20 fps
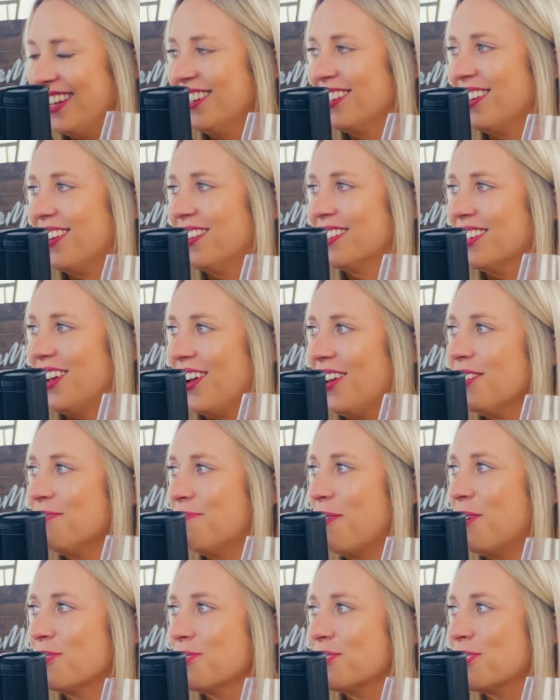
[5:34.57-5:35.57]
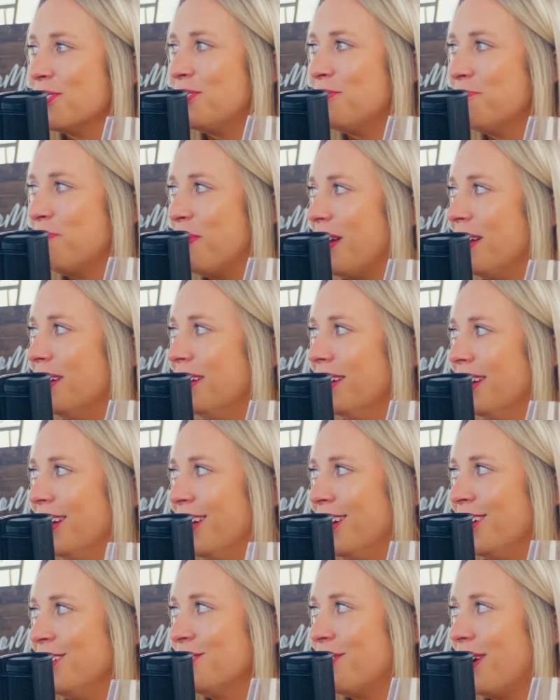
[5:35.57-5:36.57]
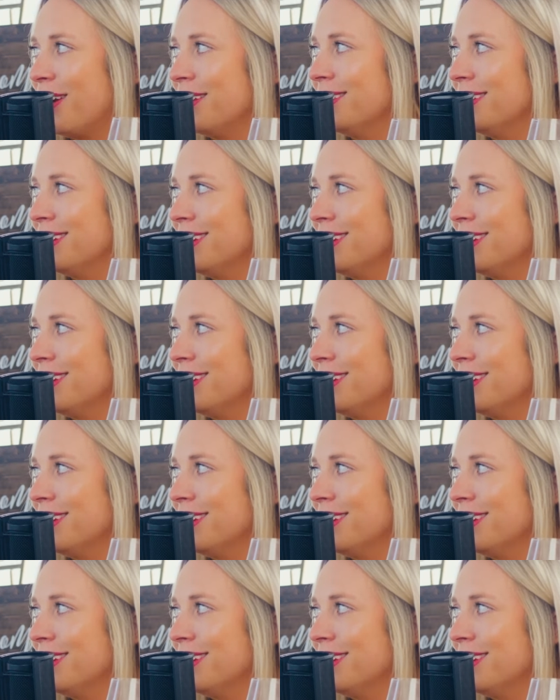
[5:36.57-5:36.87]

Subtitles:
It's all emotional, but you guys,